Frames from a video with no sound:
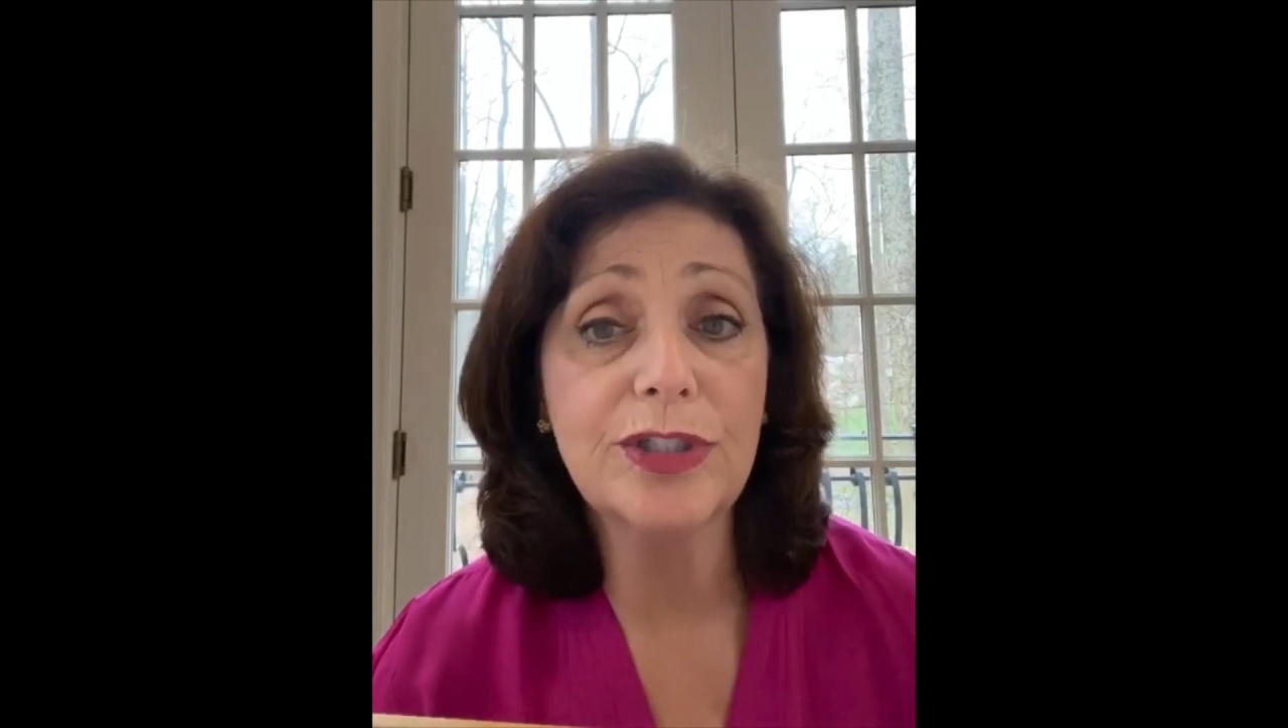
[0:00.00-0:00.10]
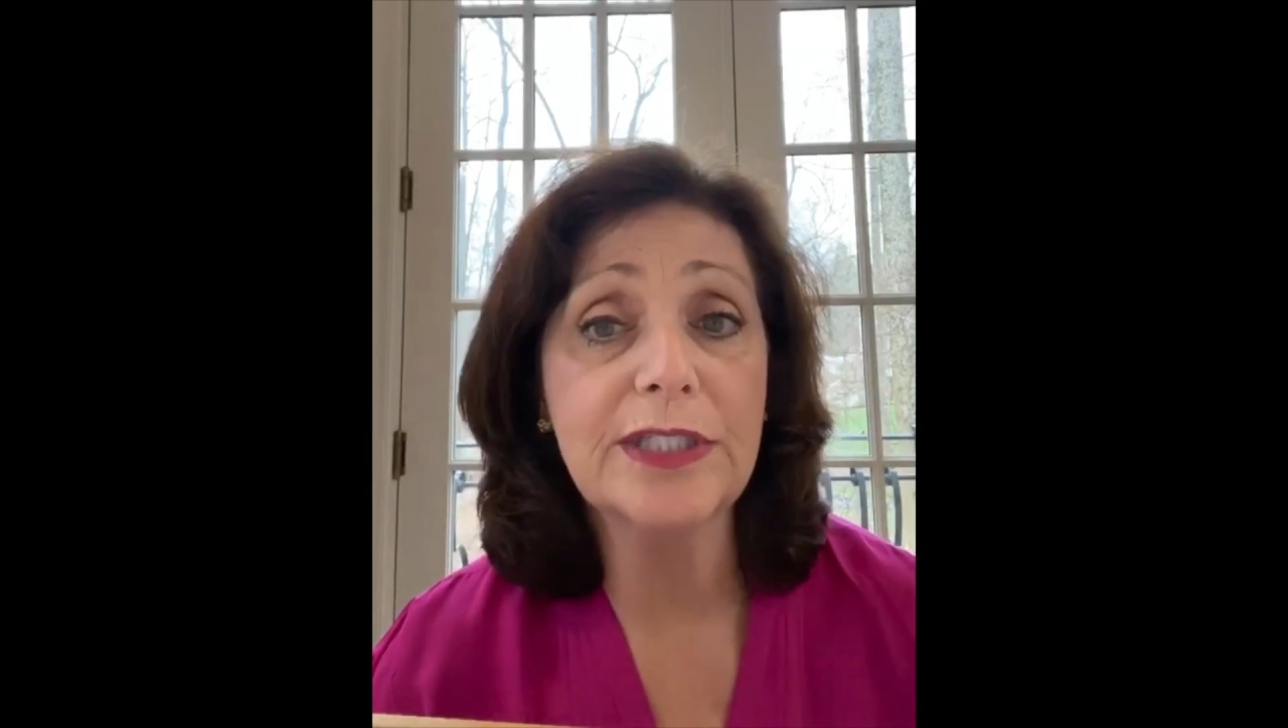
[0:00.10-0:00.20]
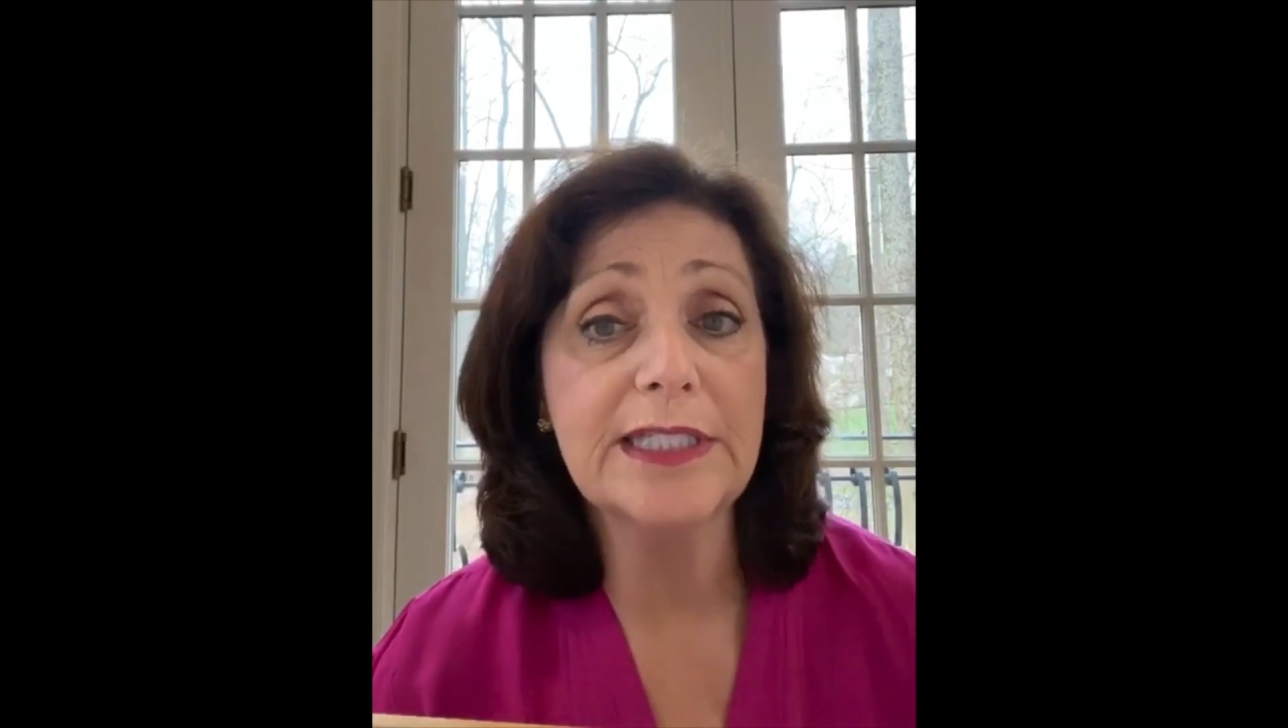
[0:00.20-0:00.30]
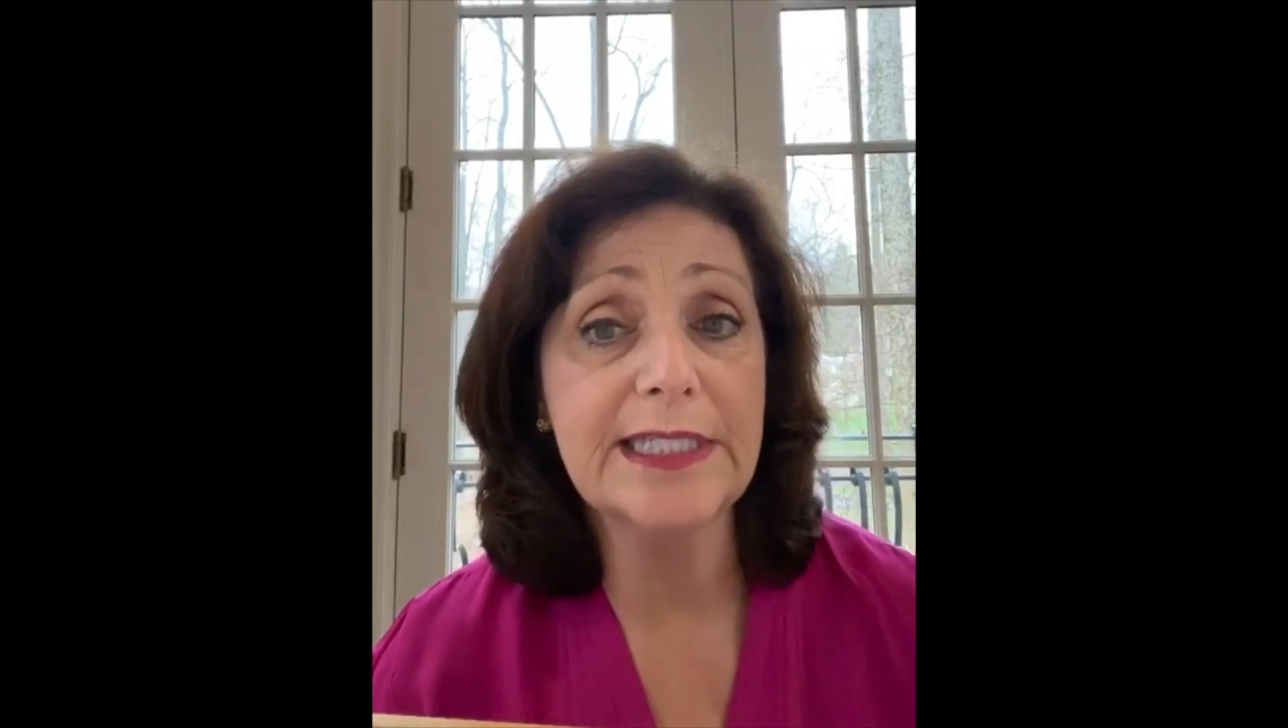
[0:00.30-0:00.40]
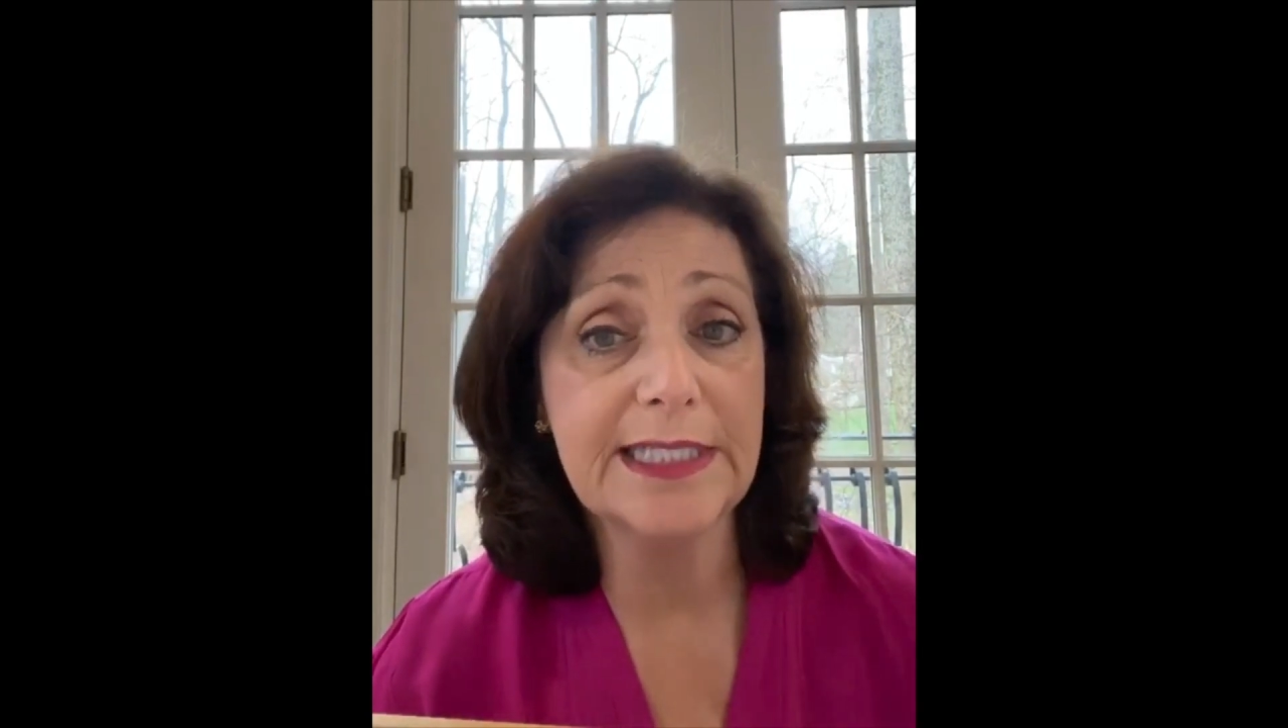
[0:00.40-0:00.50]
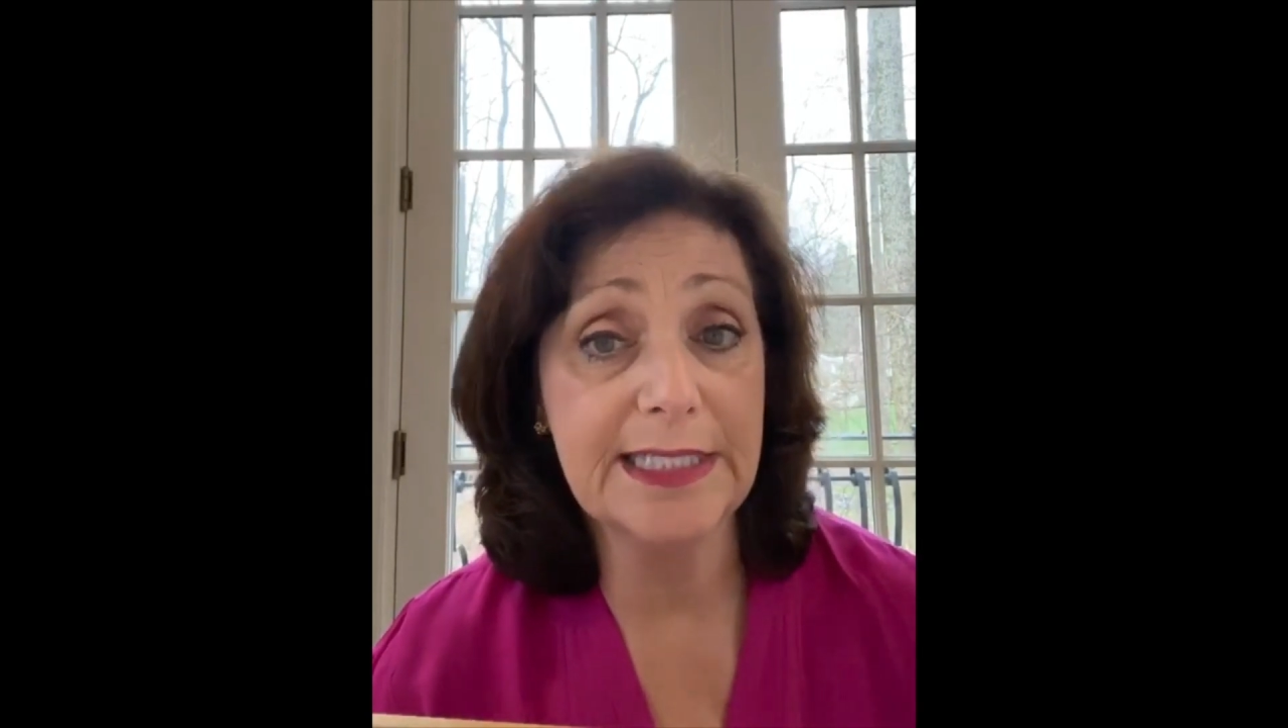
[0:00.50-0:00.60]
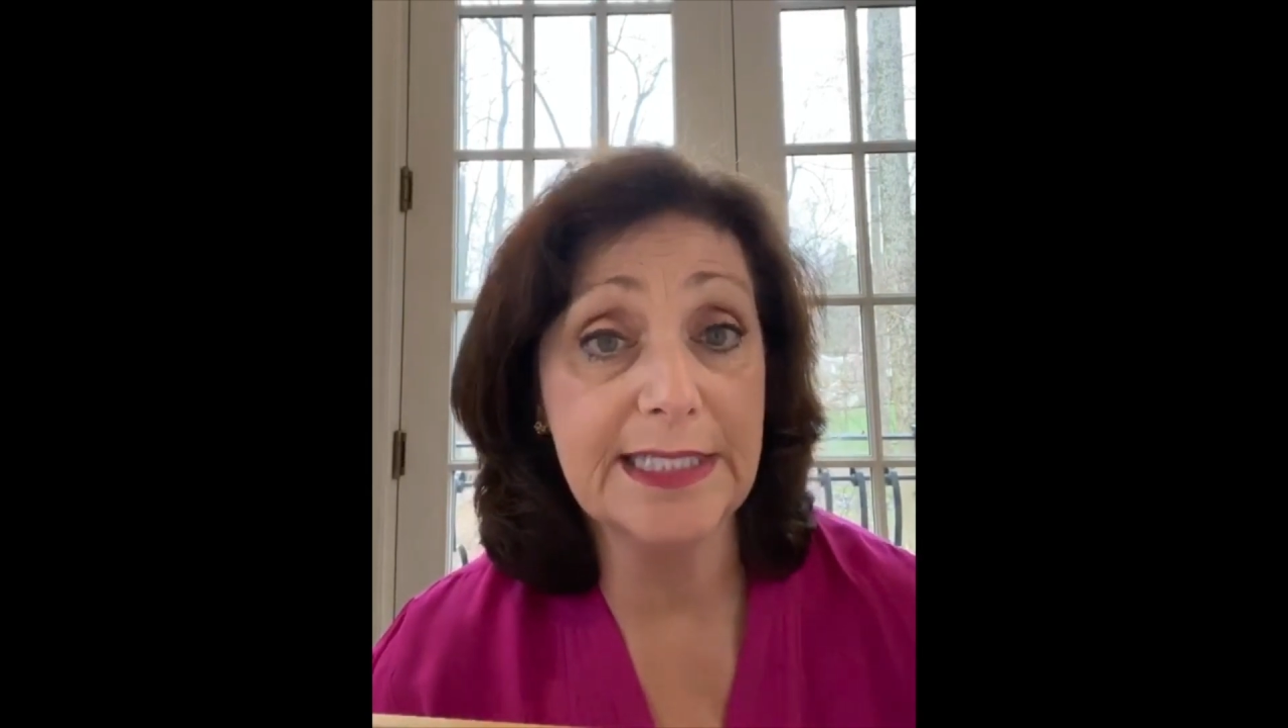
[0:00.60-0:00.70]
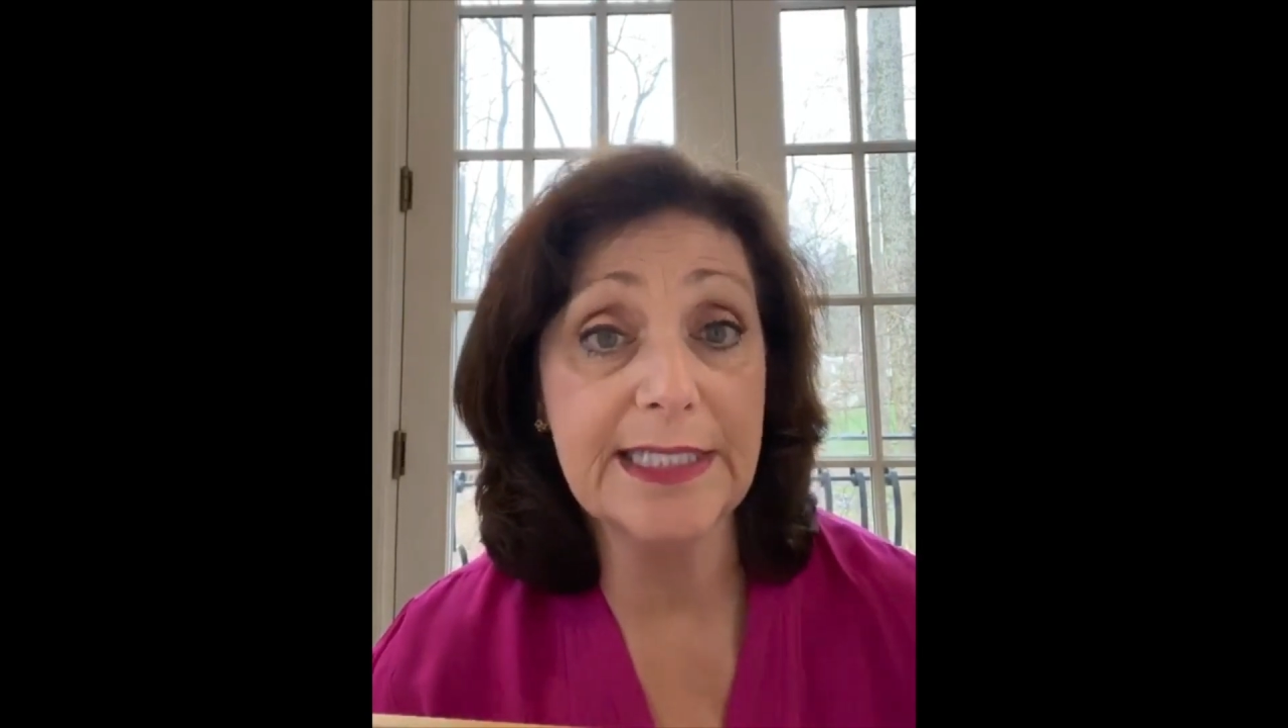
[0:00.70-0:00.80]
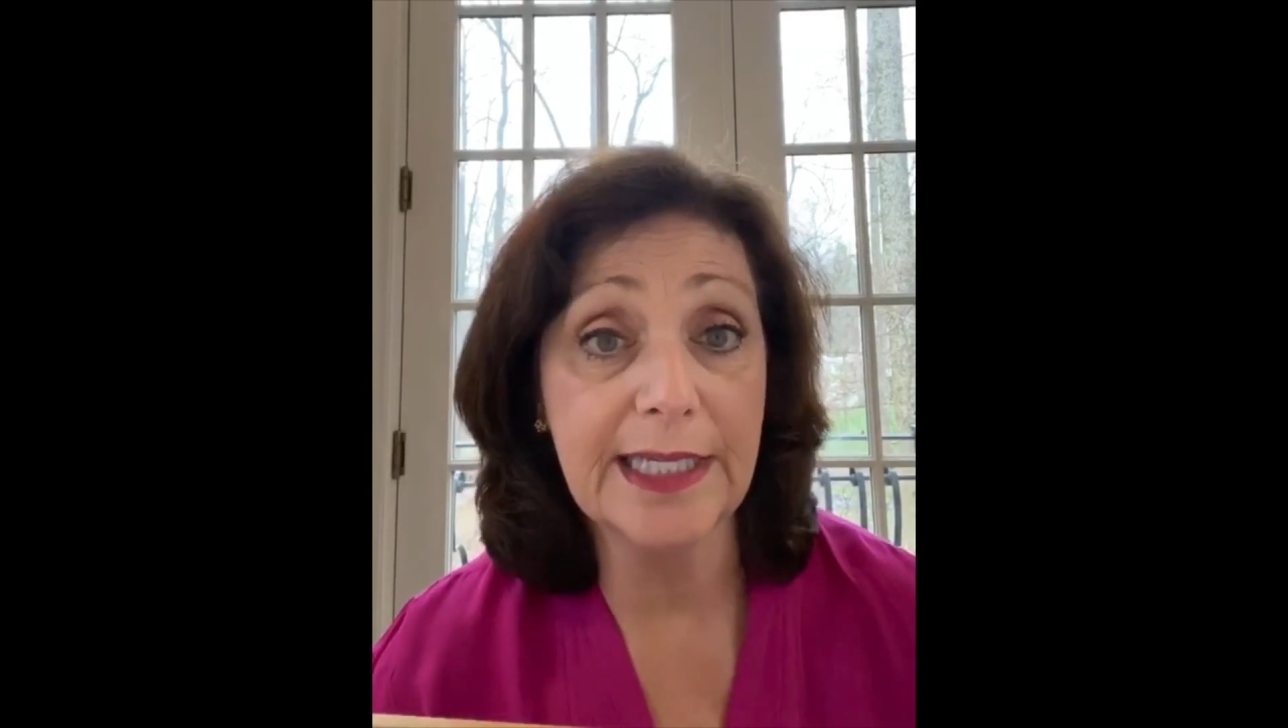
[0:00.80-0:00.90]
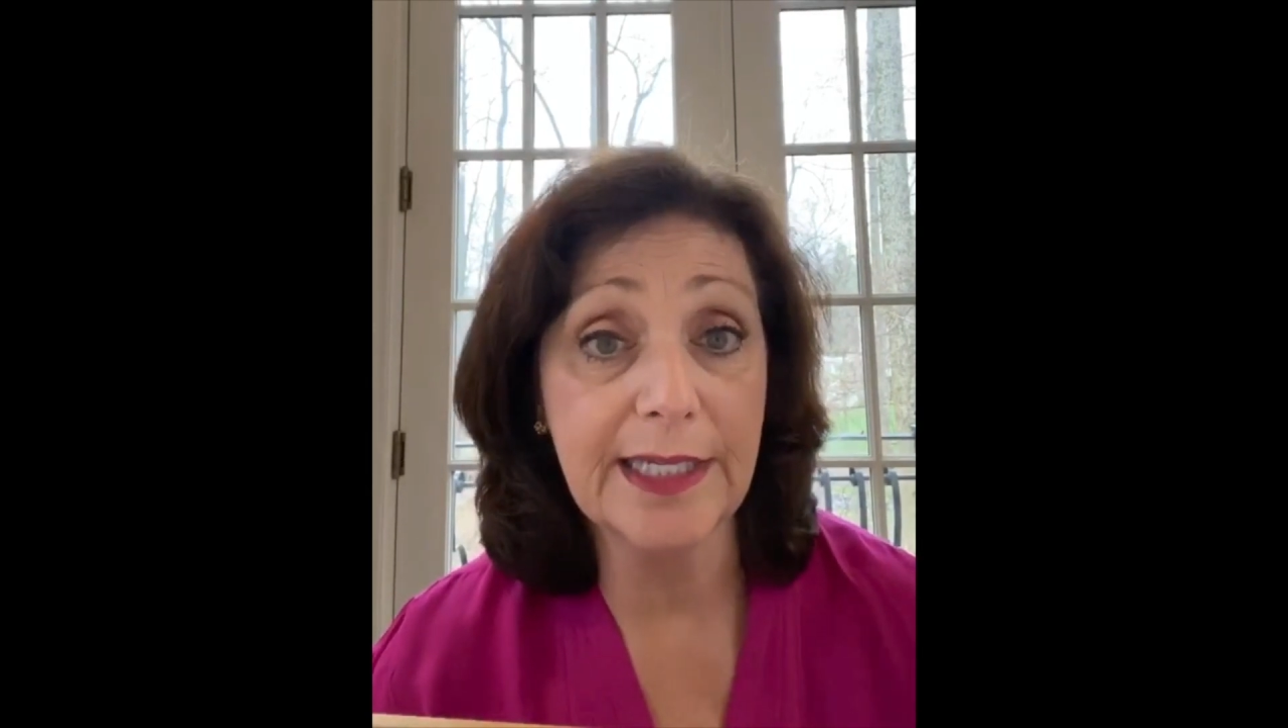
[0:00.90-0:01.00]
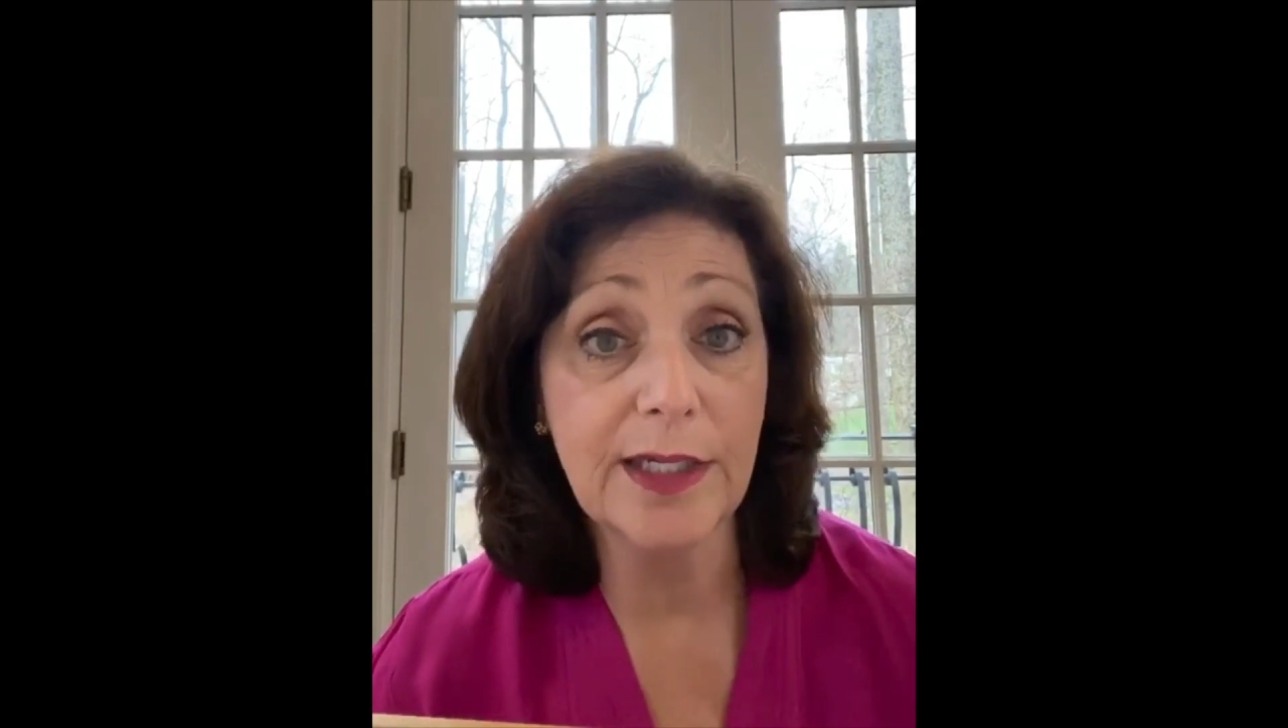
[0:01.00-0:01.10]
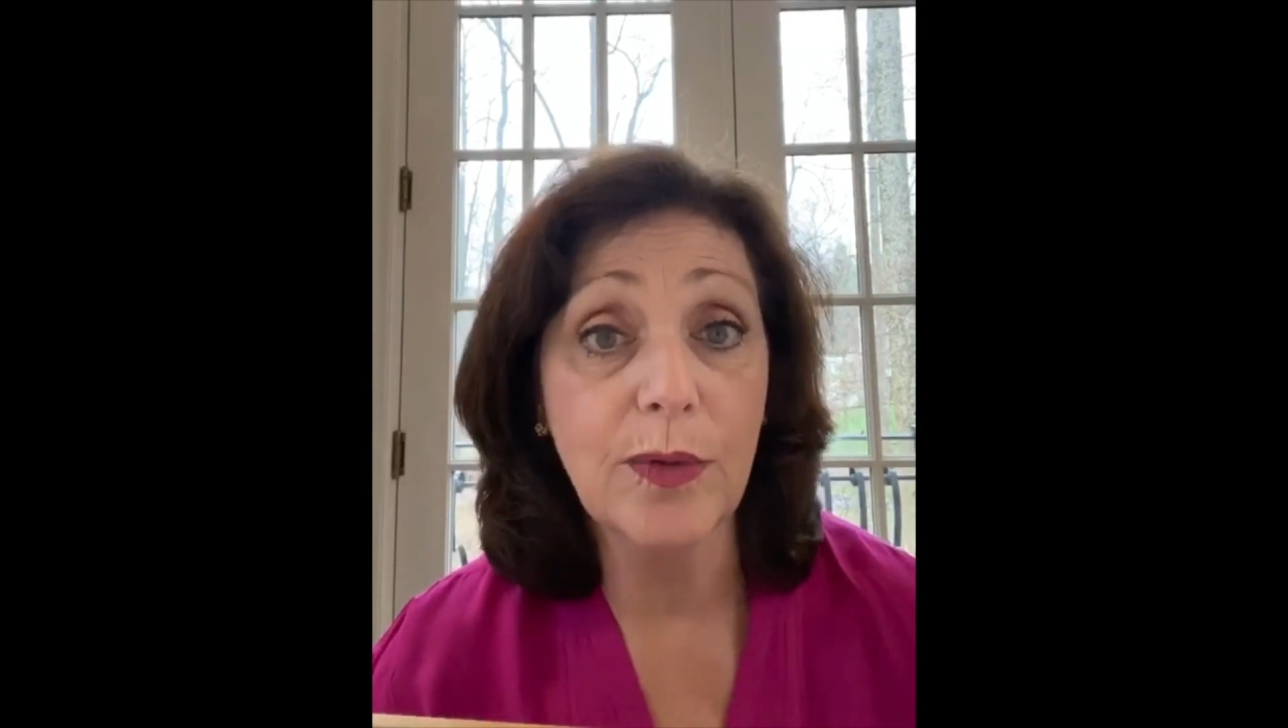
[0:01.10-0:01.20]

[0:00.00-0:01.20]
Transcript: distancing